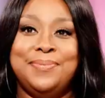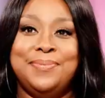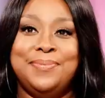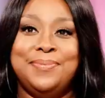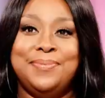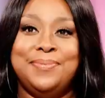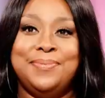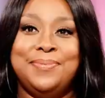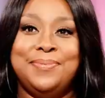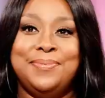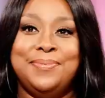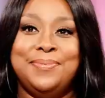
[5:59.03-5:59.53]

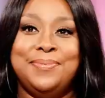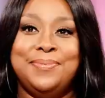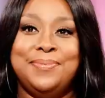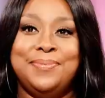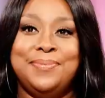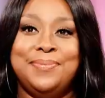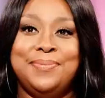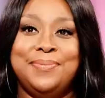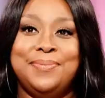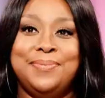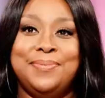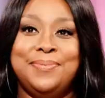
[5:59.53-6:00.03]

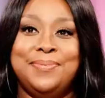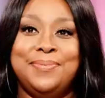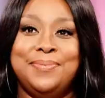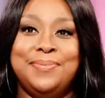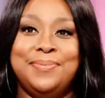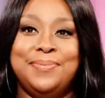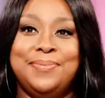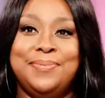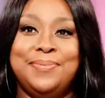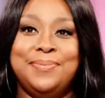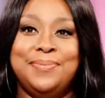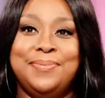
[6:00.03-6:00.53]

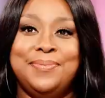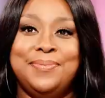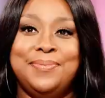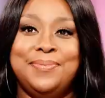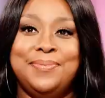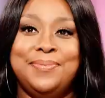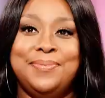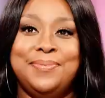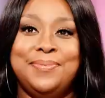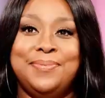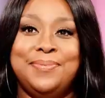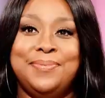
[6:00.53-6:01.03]

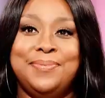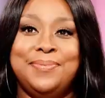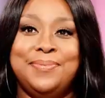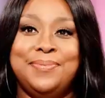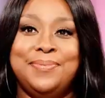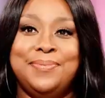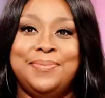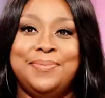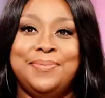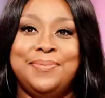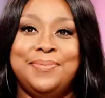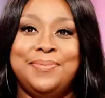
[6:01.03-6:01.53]

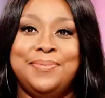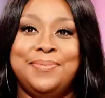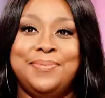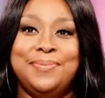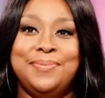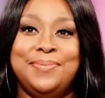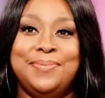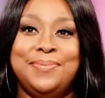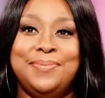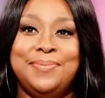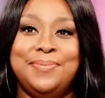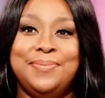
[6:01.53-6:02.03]

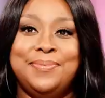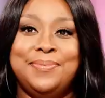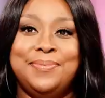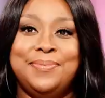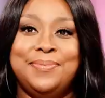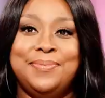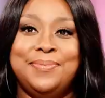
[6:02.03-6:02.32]
(silent)